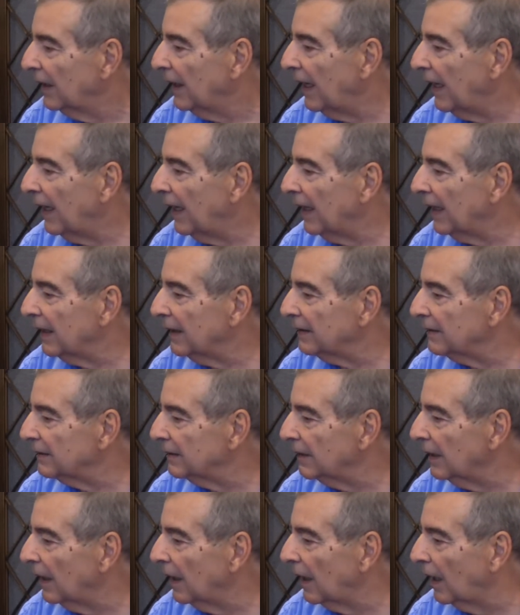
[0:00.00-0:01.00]
And
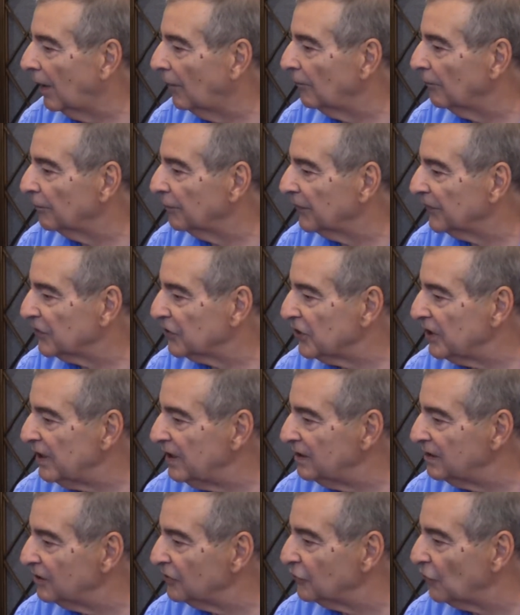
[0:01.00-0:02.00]

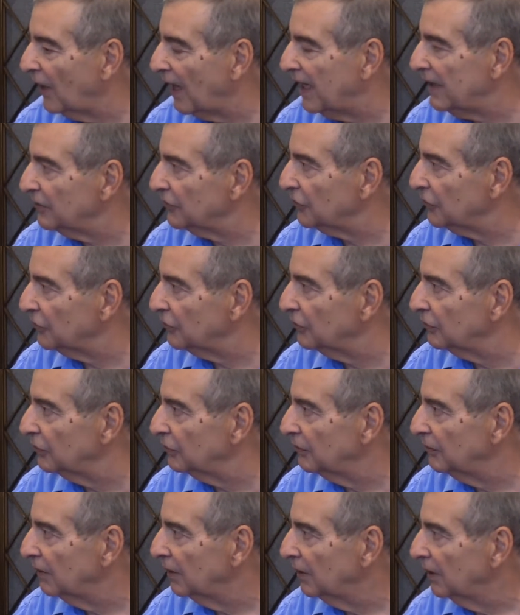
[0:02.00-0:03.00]
she's trying
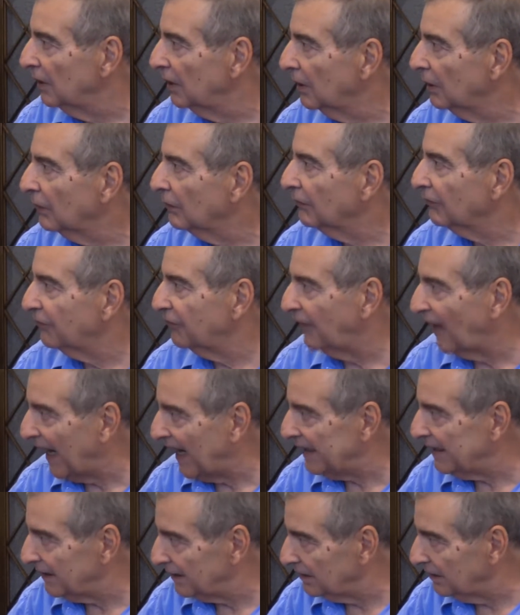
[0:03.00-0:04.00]
to
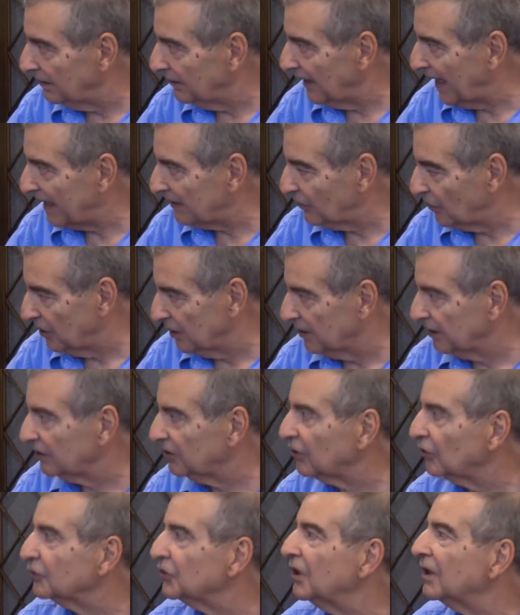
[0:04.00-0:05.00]
find that curse
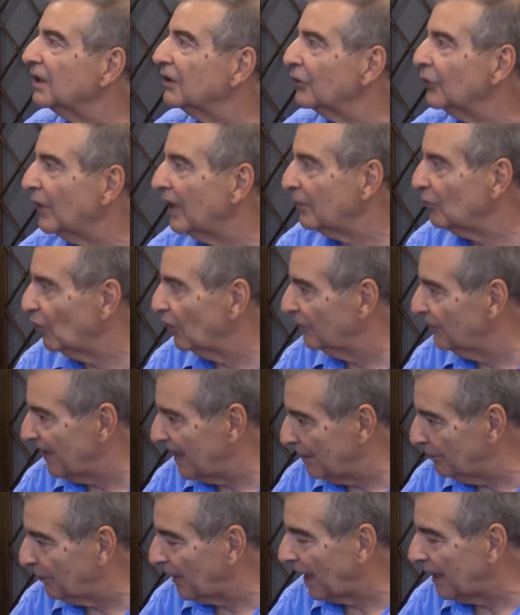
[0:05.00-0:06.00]
so she can create more
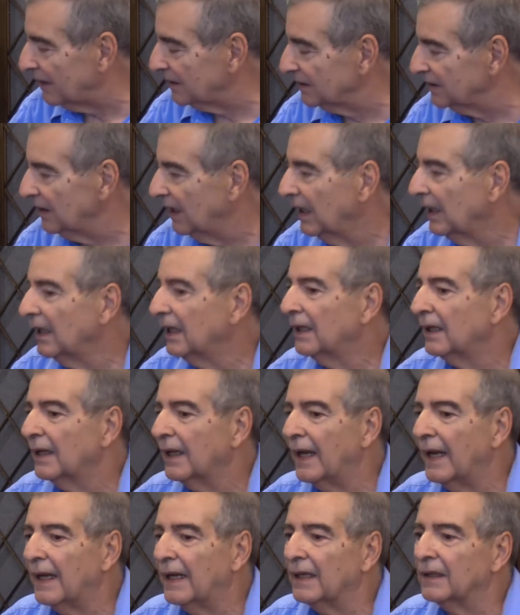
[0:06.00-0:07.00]
vampires.
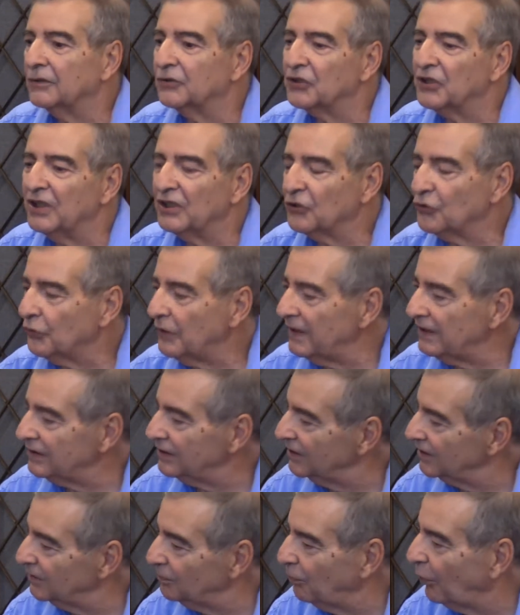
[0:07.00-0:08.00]
And she treats
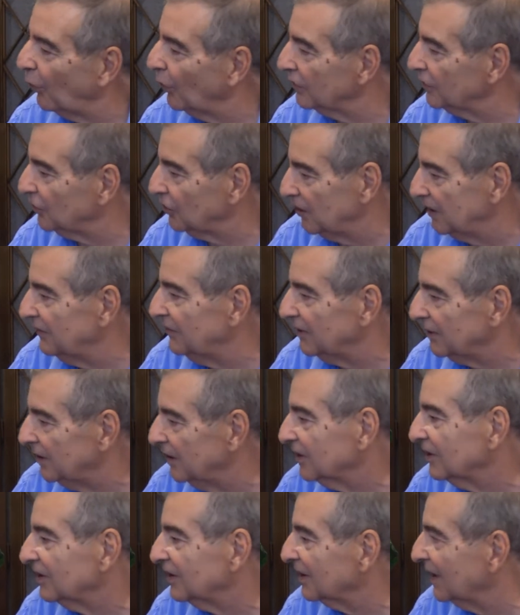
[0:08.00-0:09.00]
this poor servant,
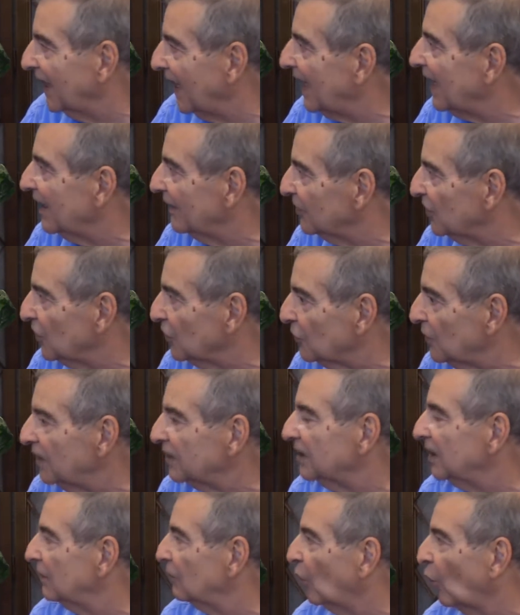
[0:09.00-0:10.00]
her slave, she
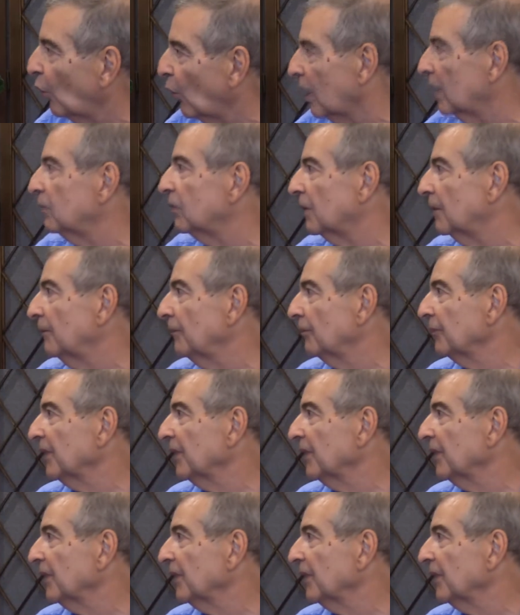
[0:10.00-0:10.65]
treats him horrible.